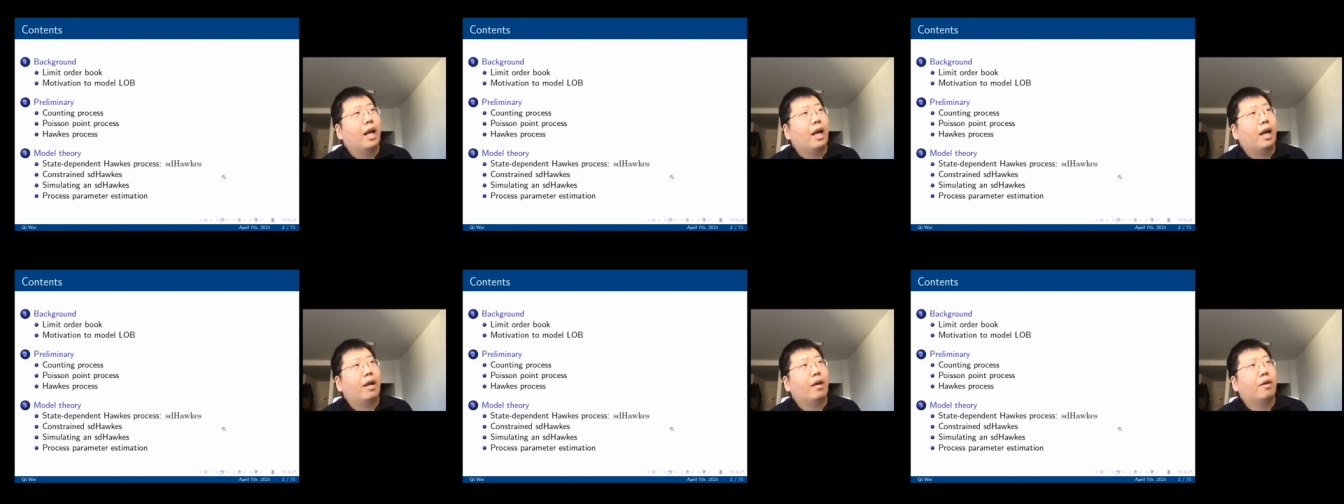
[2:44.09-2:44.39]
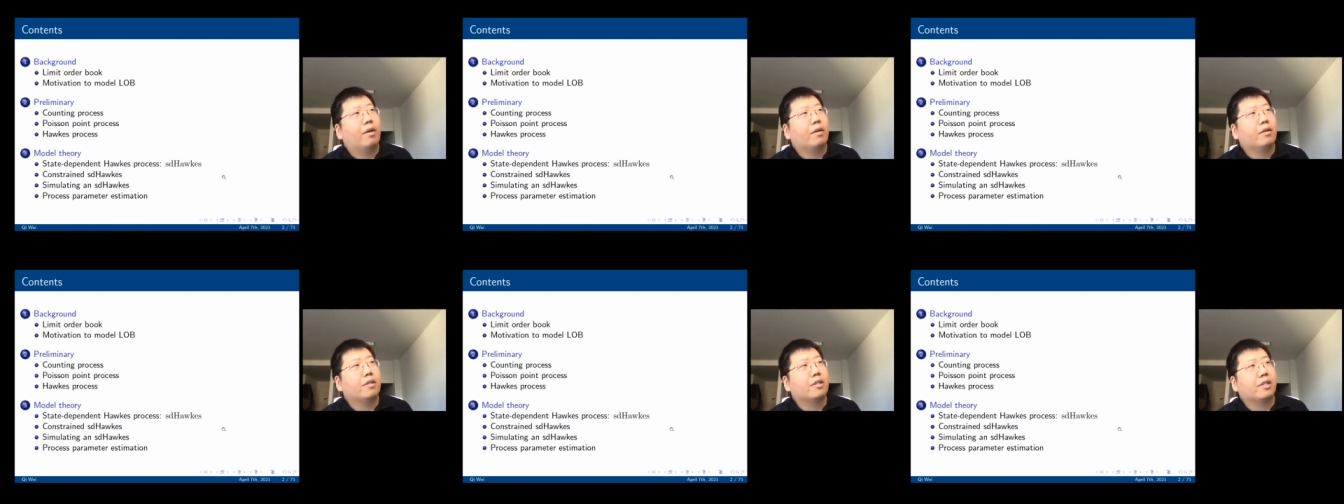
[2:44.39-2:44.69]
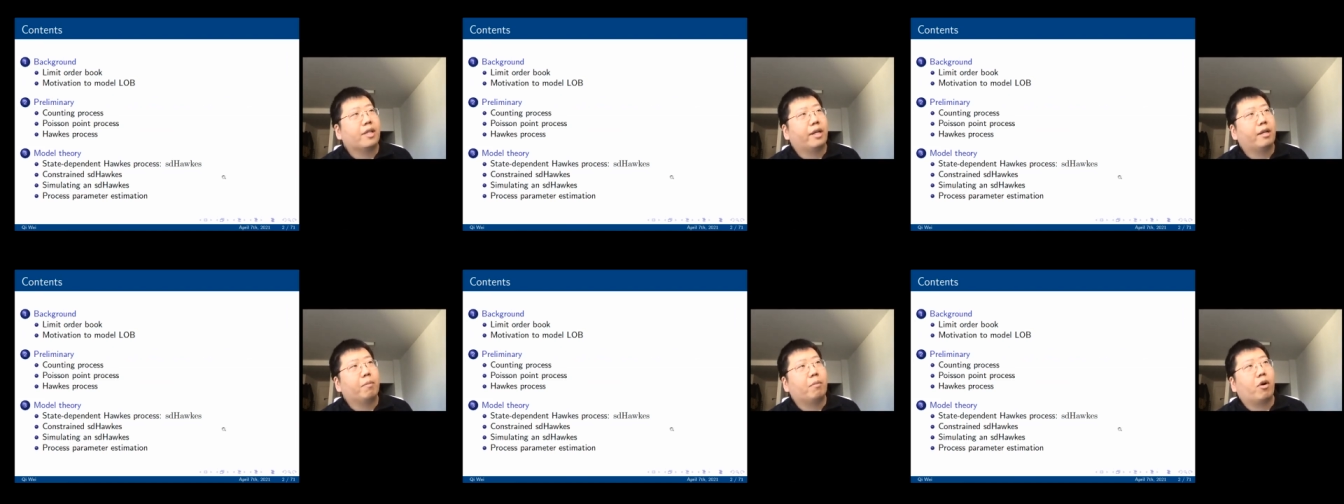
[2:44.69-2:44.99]
And the
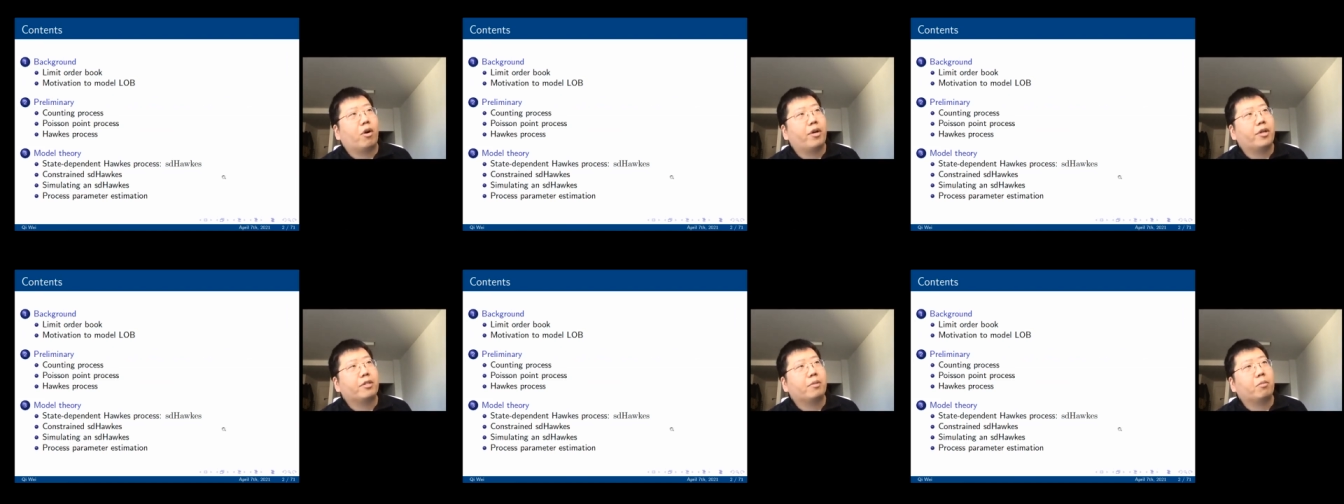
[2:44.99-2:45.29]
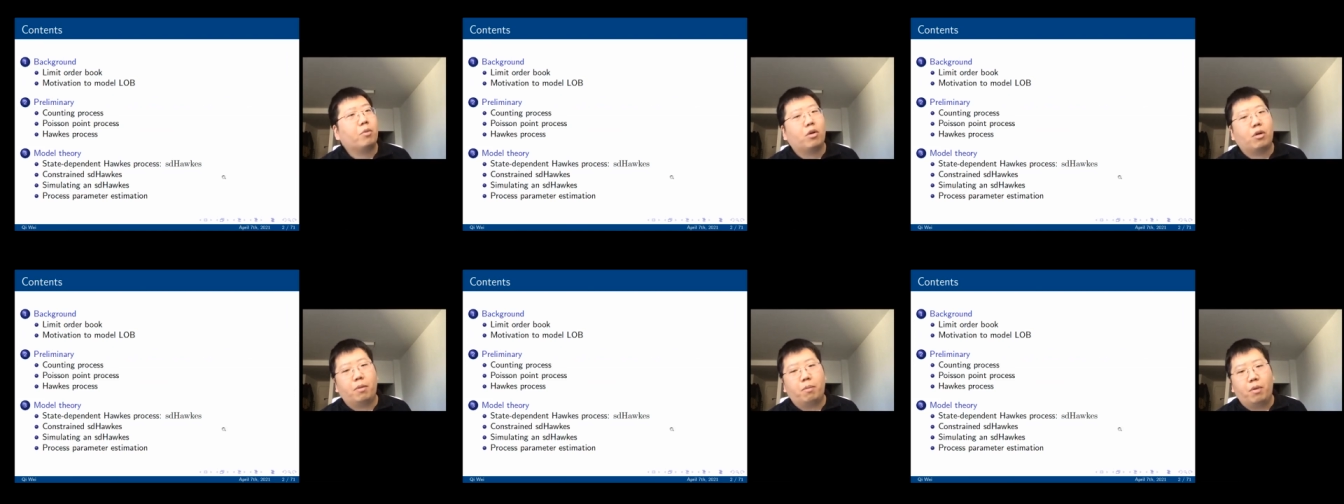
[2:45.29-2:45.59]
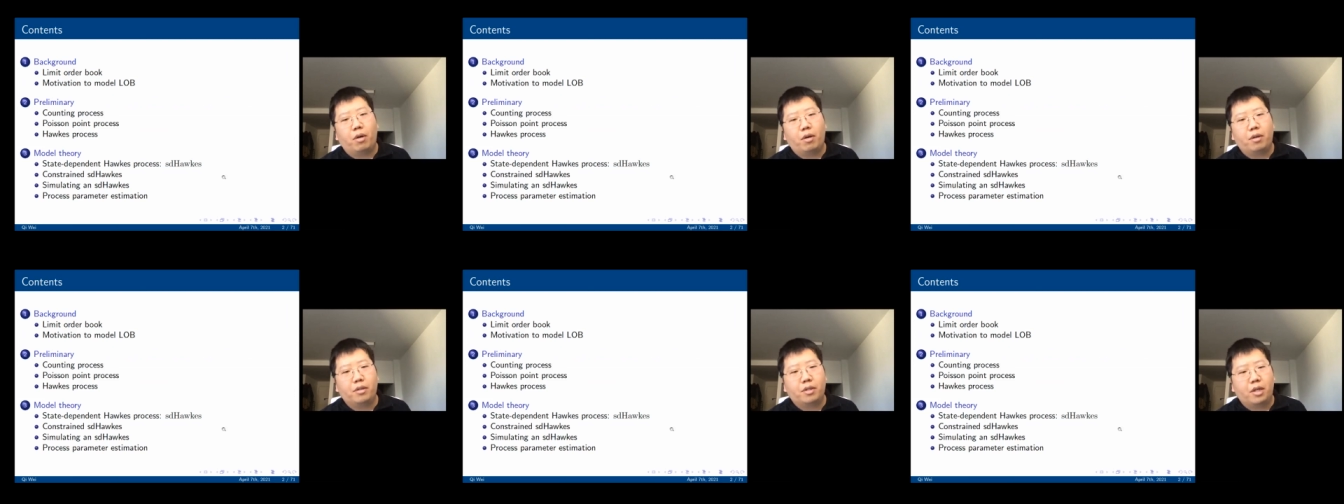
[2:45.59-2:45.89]
second part is more
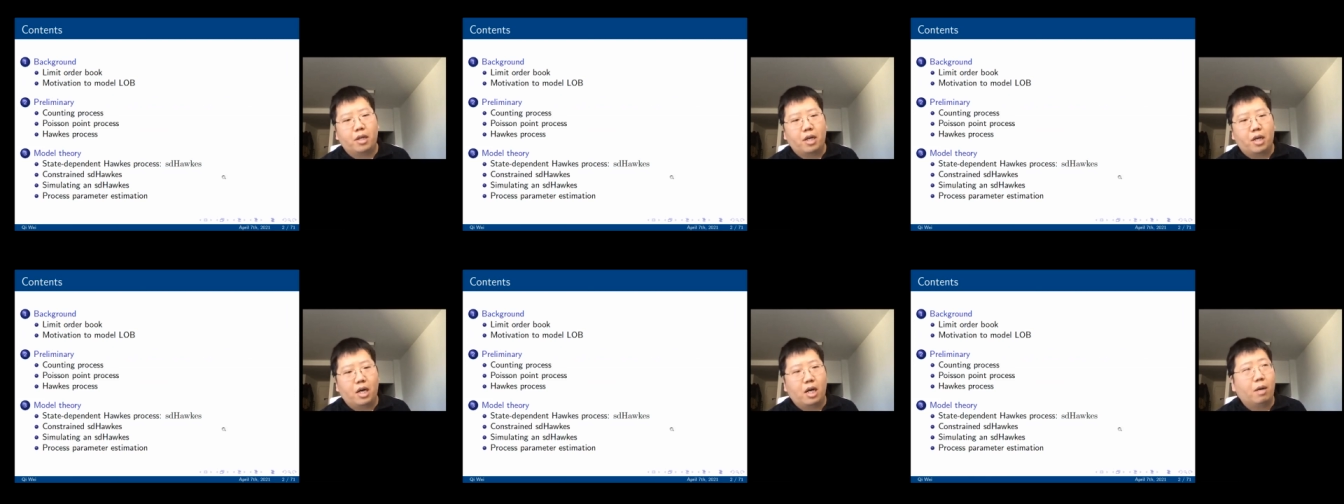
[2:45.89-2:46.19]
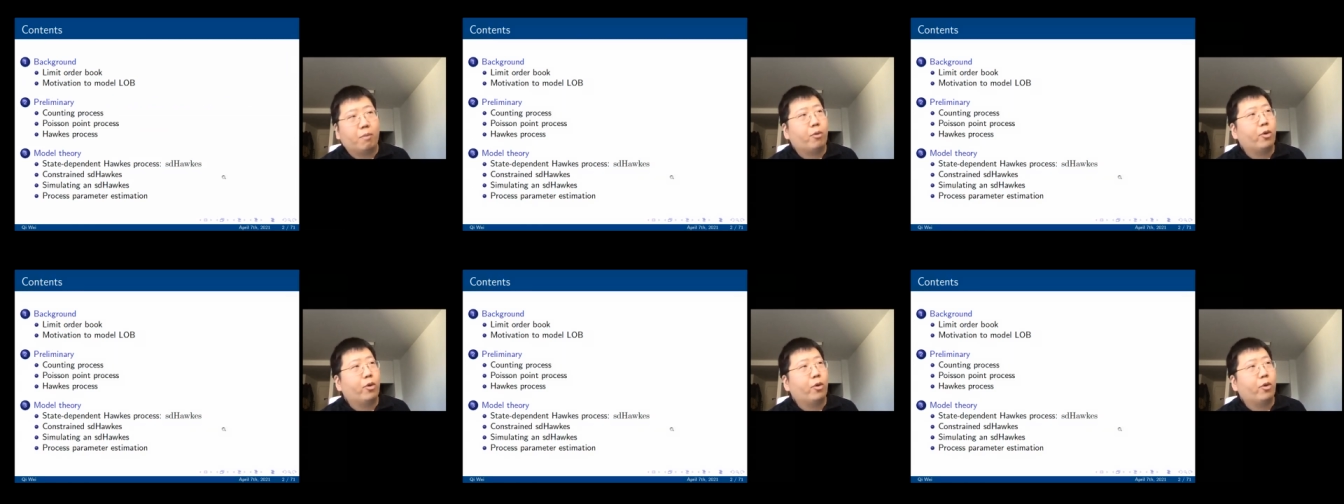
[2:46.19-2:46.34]
about the